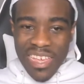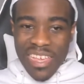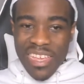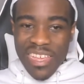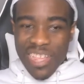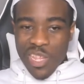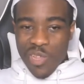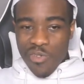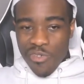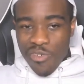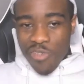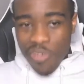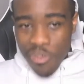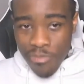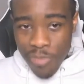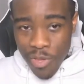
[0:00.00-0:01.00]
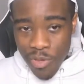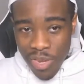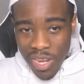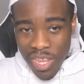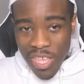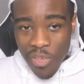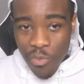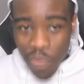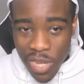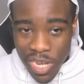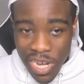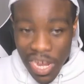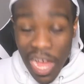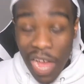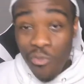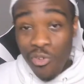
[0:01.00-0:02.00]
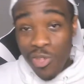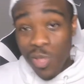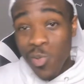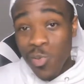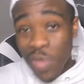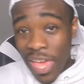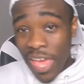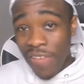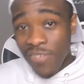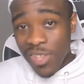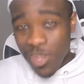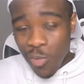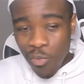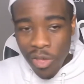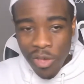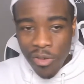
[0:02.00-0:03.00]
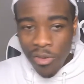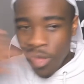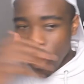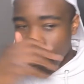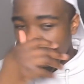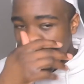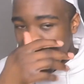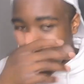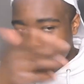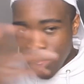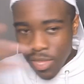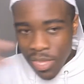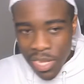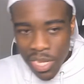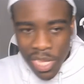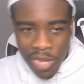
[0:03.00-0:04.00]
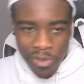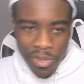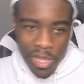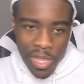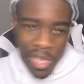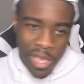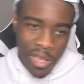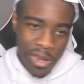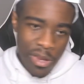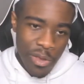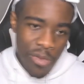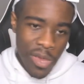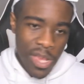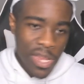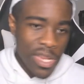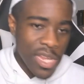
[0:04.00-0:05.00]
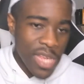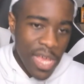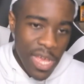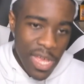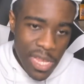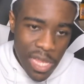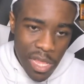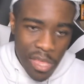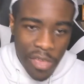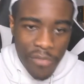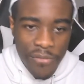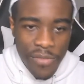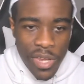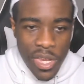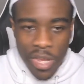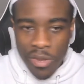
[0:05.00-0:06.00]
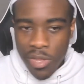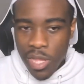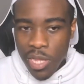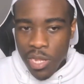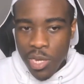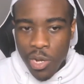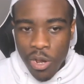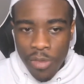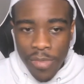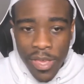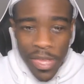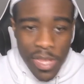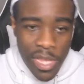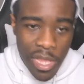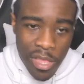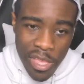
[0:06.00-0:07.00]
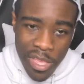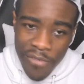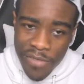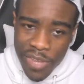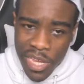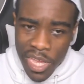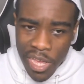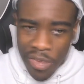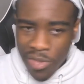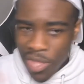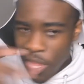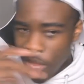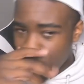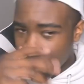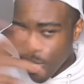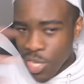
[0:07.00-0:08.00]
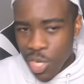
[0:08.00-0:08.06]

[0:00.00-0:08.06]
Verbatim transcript: a strong community, which I want to have as well. I look at channels like Dwayne and Jazz. I look at channels like Charmax. I look at channels like Prince